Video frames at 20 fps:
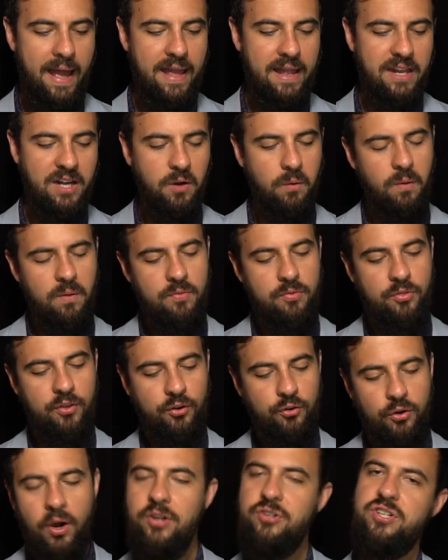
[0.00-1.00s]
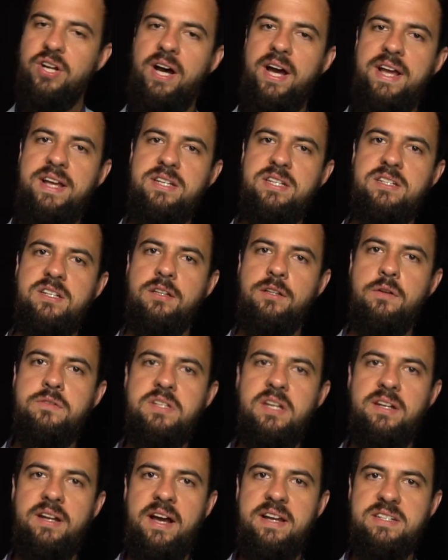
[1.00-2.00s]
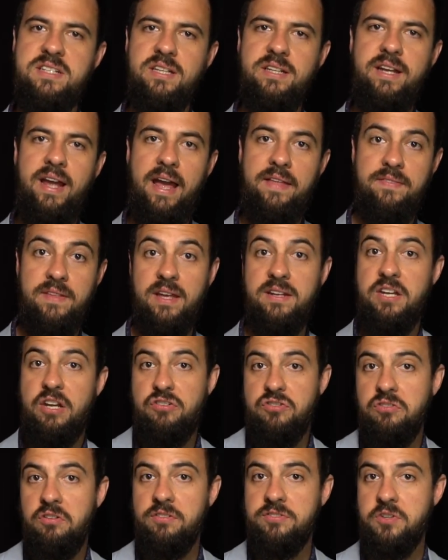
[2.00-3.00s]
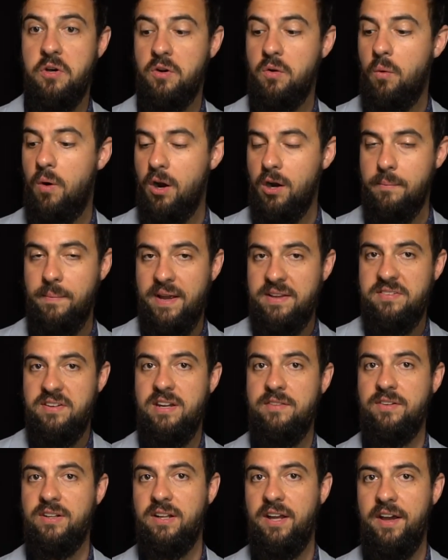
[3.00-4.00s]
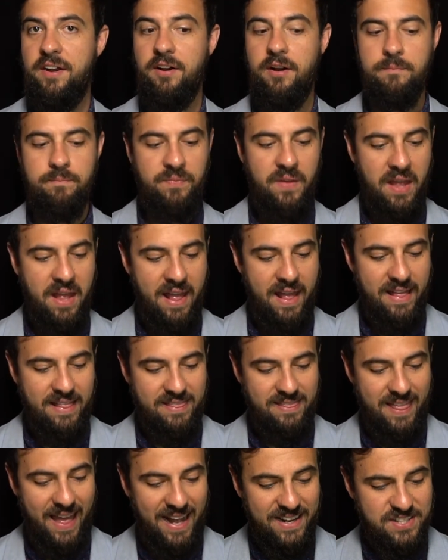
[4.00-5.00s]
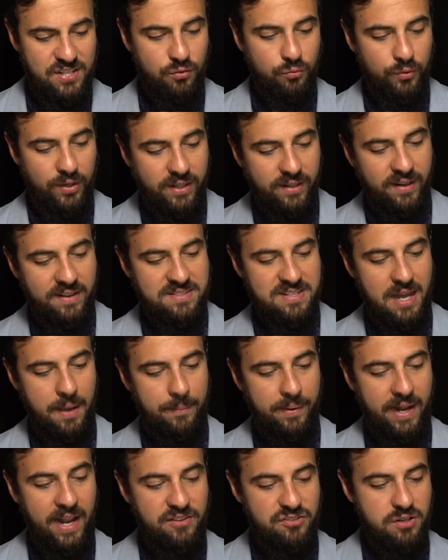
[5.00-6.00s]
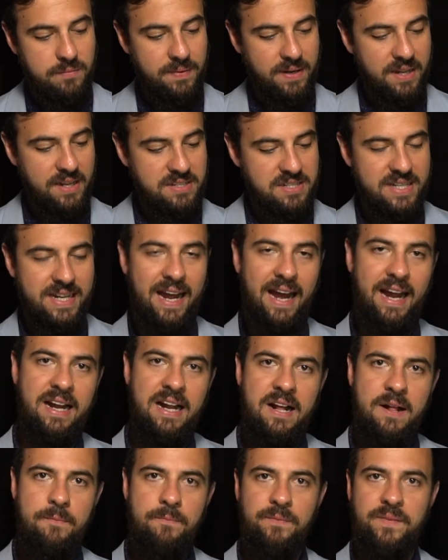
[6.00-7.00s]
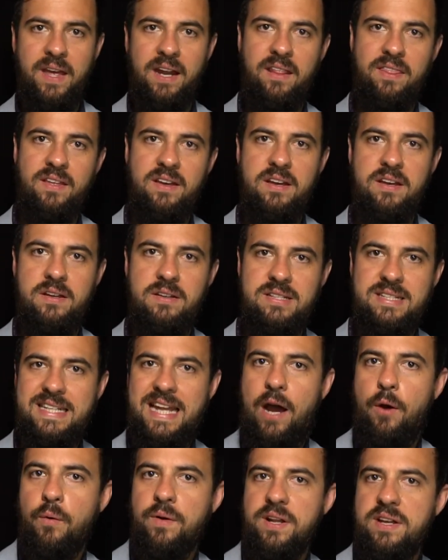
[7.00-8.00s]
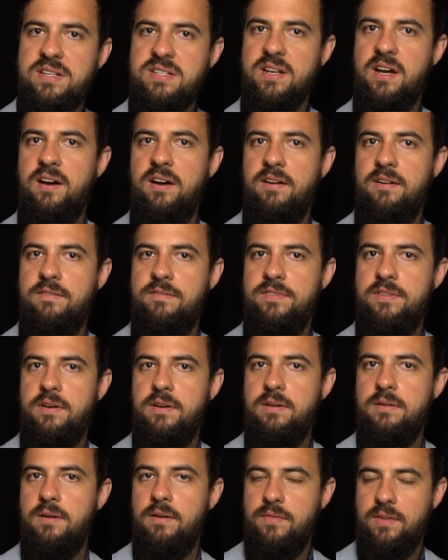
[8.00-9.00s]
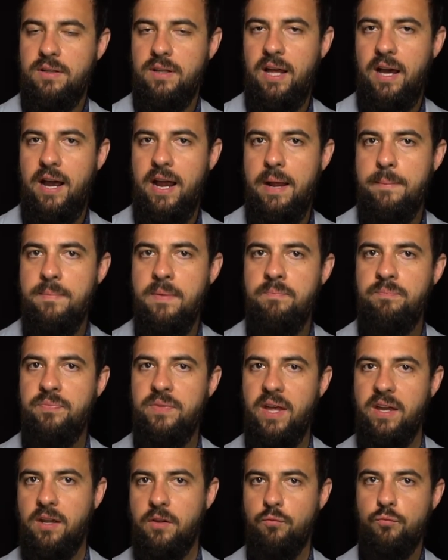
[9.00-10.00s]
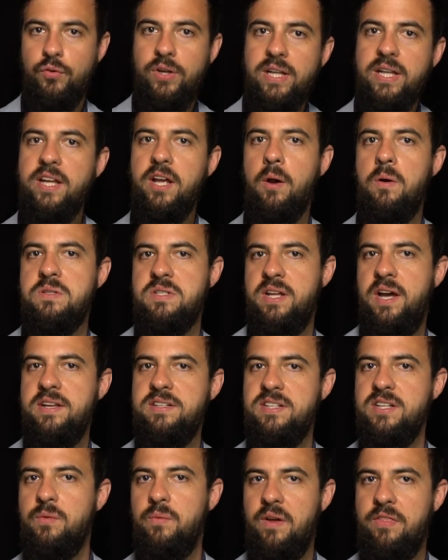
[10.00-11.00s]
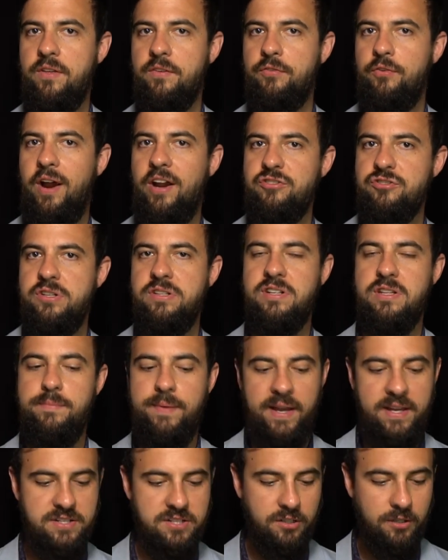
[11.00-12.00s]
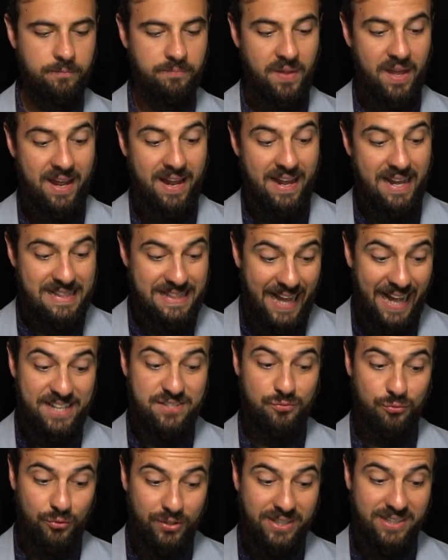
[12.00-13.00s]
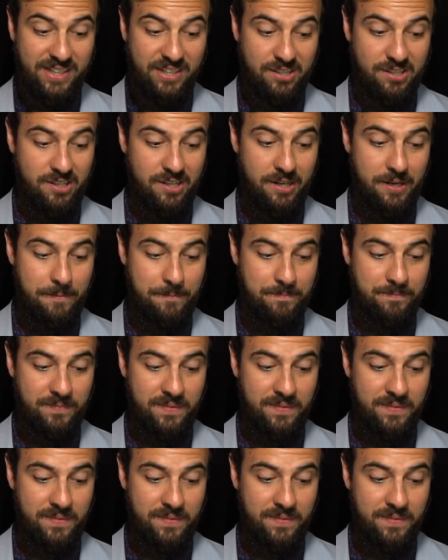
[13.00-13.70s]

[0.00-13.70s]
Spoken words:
You know, the crushed ice dilutes it nicely and the additional soda water makes it even lighter. That's a really nice combination because you got kind of the sourness of the lime that really goes nicely with the freshness of the basil. That's really good.